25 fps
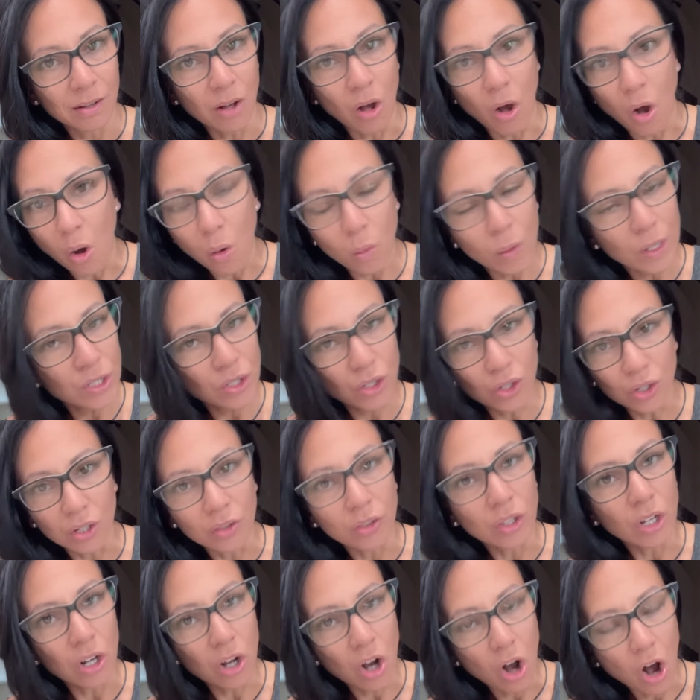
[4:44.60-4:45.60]
Always
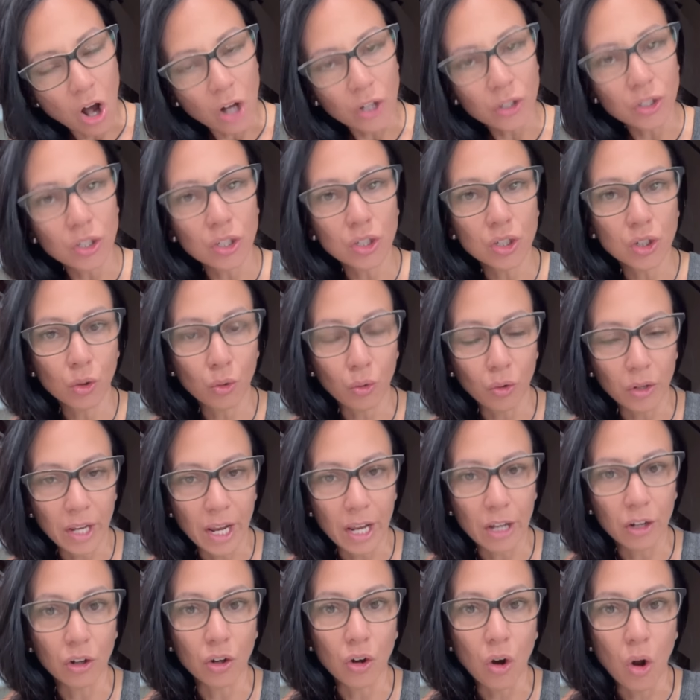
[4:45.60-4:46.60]
good. The conscious
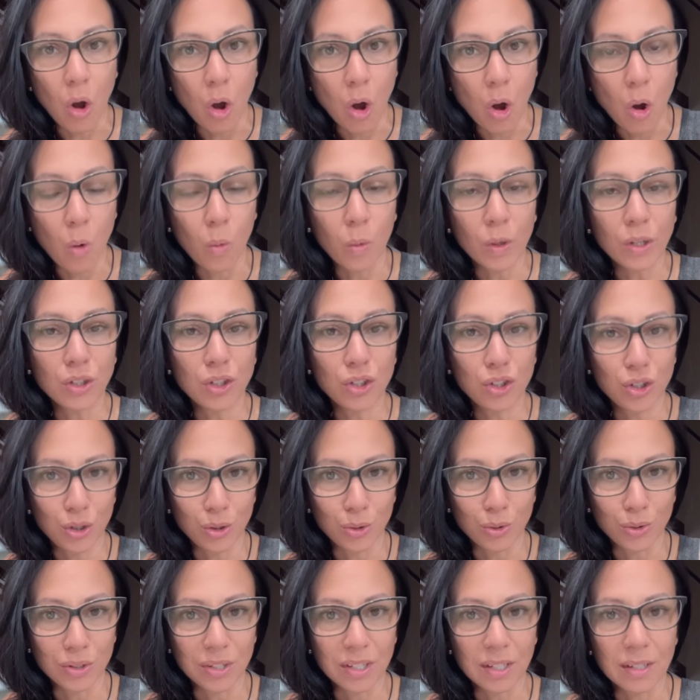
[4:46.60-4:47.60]
creator always
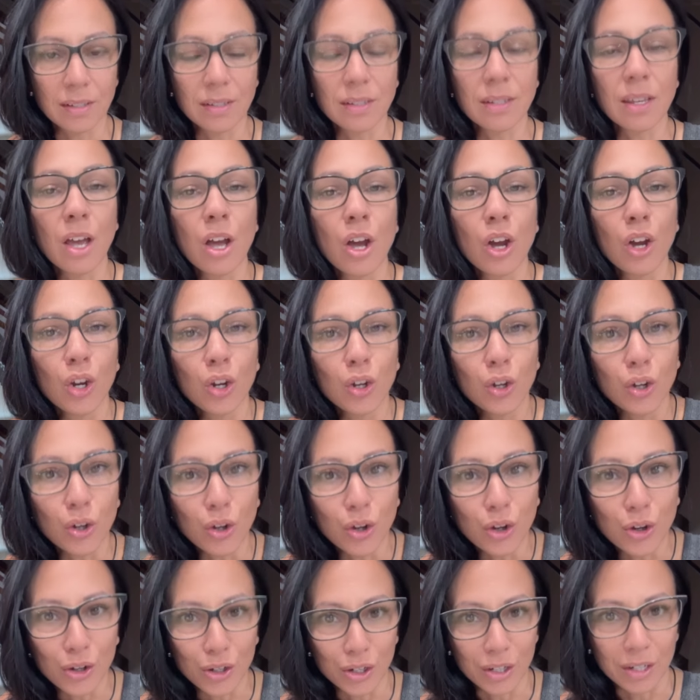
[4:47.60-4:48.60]
chooses
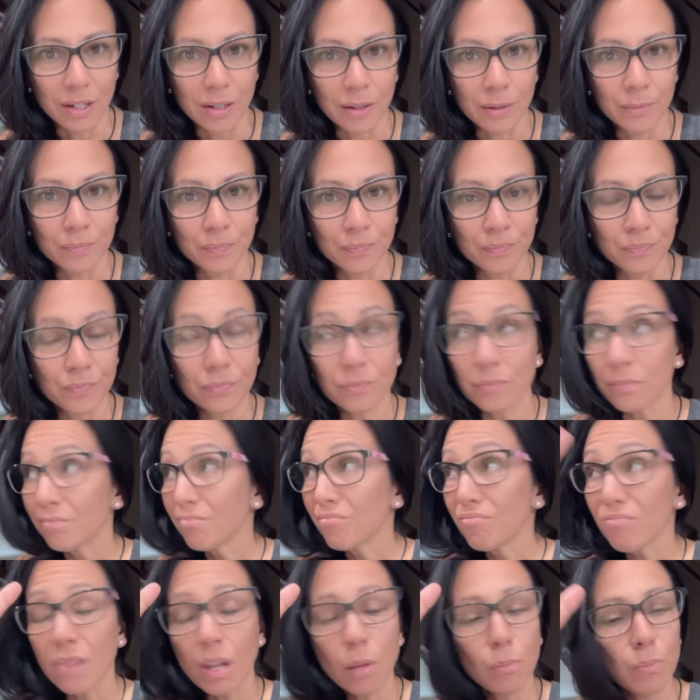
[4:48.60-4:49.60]
good
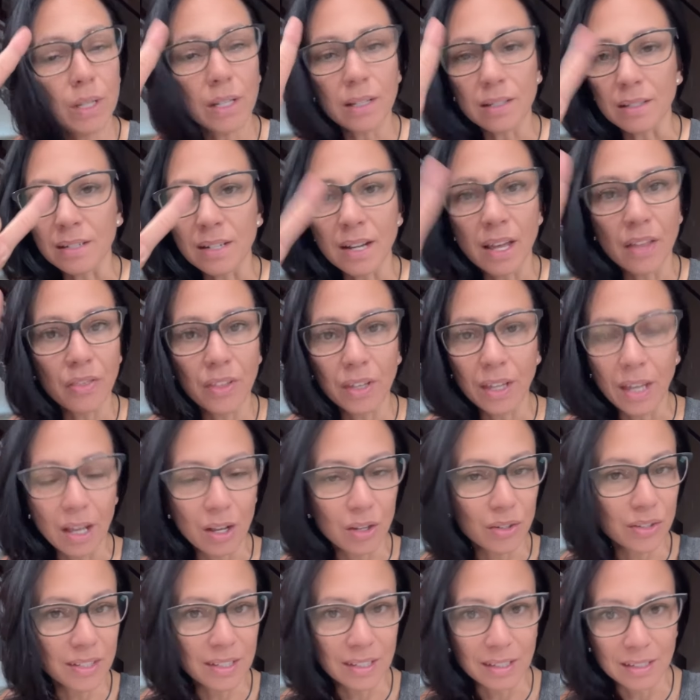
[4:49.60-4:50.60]
because nothing
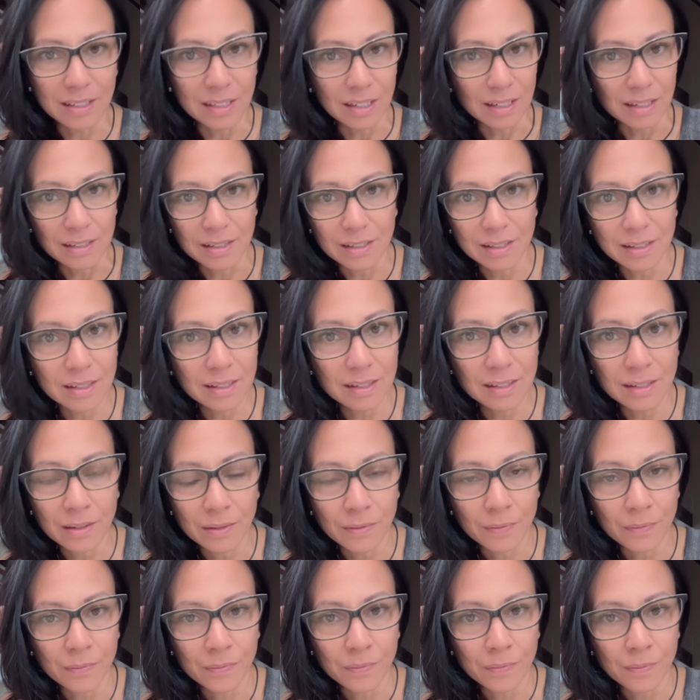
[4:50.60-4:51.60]
else exists.
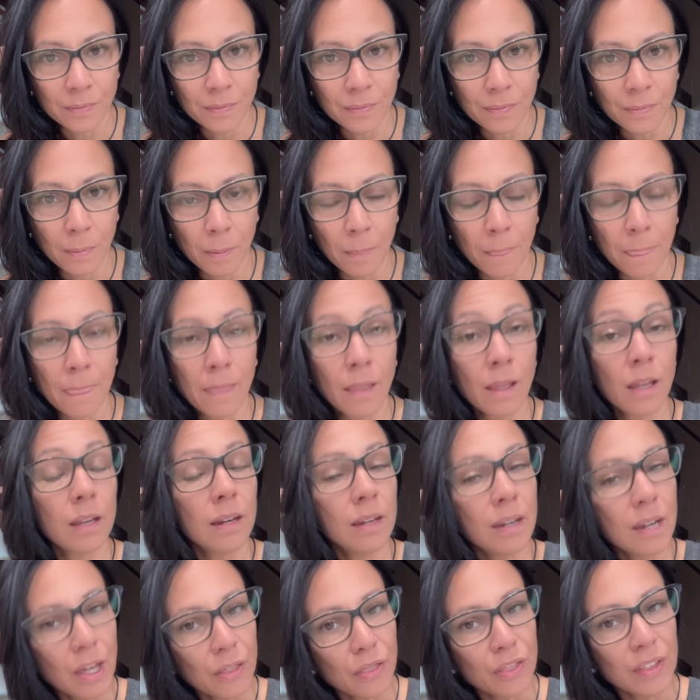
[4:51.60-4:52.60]

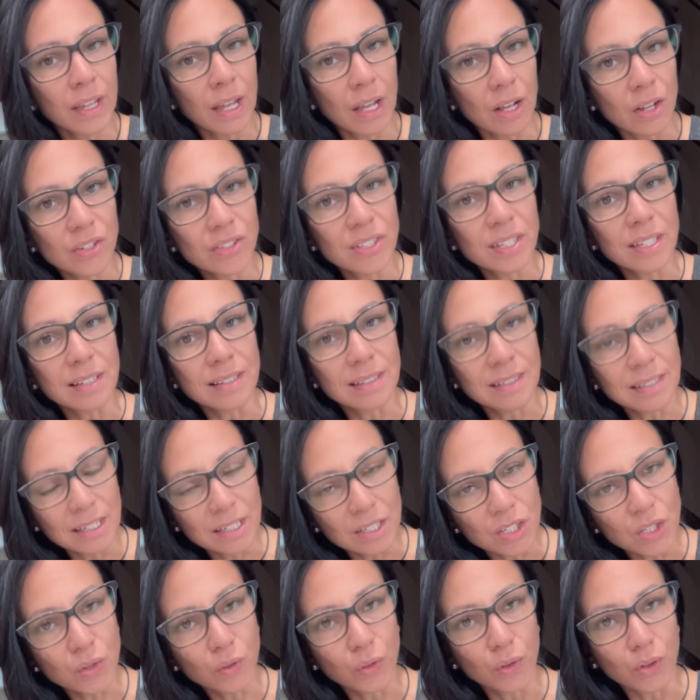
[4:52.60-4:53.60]
Nothing else
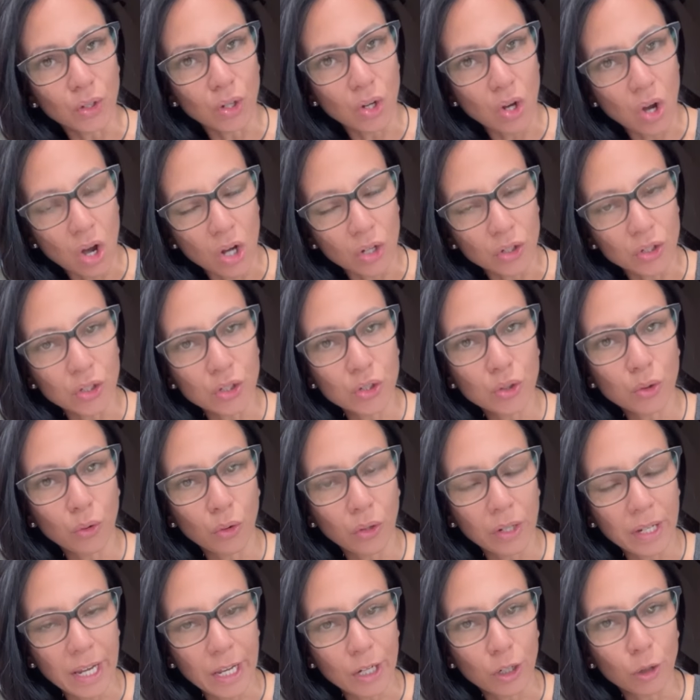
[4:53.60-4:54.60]
exists for the conscious
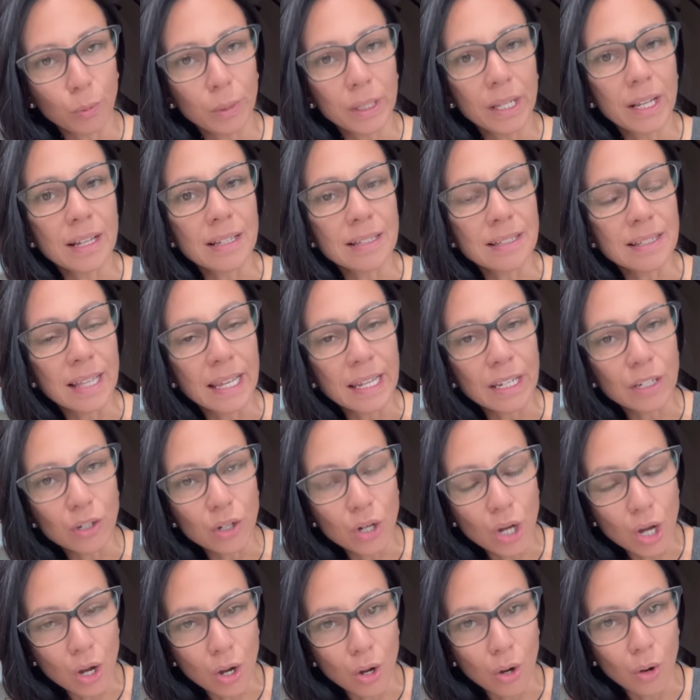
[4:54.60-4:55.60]
creator because they
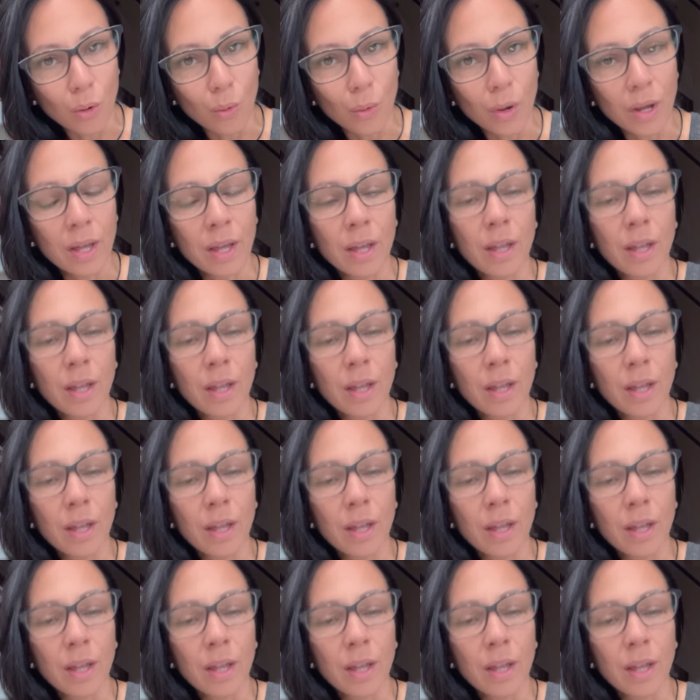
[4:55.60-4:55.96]
know